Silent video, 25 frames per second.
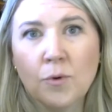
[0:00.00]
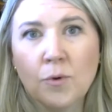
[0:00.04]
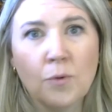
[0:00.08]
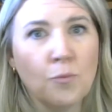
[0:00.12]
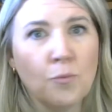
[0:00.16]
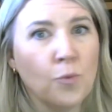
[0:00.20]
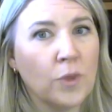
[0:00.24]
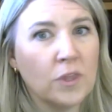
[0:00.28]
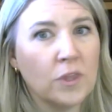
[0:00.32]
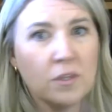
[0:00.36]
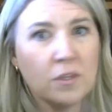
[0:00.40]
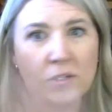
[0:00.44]

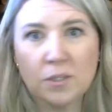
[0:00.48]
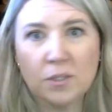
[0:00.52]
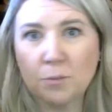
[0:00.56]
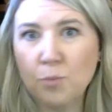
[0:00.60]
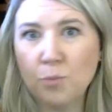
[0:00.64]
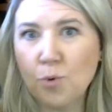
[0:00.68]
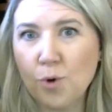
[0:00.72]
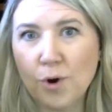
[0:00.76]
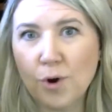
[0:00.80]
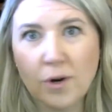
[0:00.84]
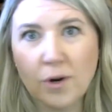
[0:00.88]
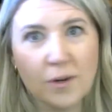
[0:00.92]
with the
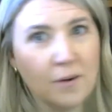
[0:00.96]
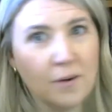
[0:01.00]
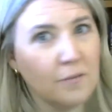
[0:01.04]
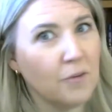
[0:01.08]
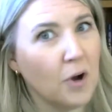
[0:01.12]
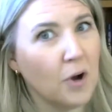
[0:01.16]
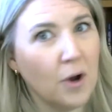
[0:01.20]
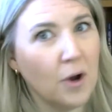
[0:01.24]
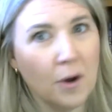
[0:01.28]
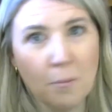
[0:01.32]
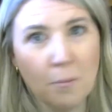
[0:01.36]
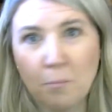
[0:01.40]
support of
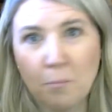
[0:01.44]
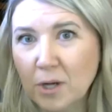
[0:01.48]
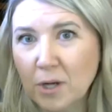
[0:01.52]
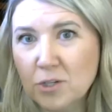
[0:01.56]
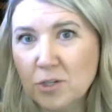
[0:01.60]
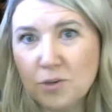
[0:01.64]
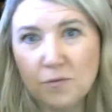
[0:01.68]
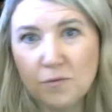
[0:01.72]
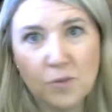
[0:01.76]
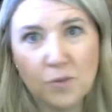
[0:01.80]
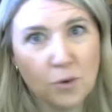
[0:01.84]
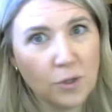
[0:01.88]
a
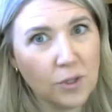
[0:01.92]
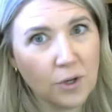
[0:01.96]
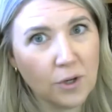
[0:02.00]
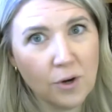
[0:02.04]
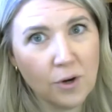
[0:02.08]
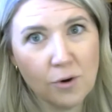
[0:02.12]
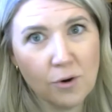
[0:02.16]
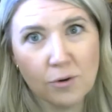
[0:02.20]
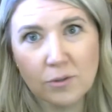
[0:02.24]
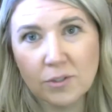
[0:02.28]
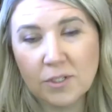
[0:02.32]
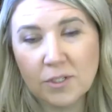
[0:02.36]
bunch of North
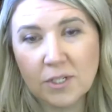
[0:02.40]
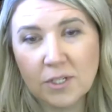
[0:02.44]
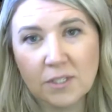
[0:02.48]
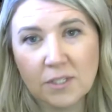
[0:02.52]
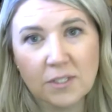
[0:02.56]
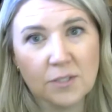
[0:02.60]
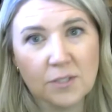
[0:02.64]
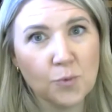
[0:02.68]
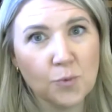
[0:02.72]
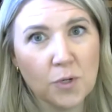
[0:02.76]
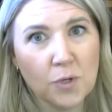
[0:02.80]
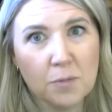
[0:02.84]
Dakotans, because
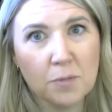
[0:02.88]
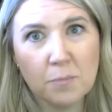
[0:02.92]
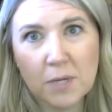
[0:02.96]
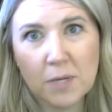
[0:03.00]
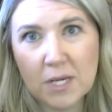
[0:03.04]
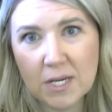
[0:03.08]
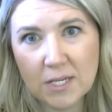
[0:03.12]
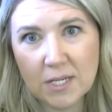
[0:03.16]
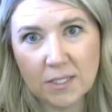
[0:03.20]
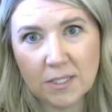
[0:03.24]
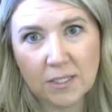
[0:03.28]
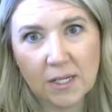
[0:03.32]
this wouldn't be
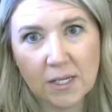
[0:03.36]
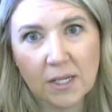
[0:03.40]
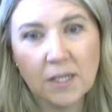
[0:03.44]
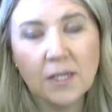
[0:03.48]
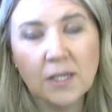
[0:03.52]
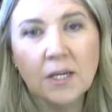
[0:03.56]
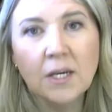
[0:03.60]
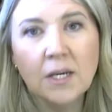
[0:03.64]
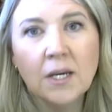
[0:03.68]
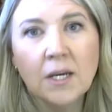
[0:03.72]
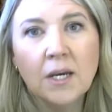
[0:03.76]
easy,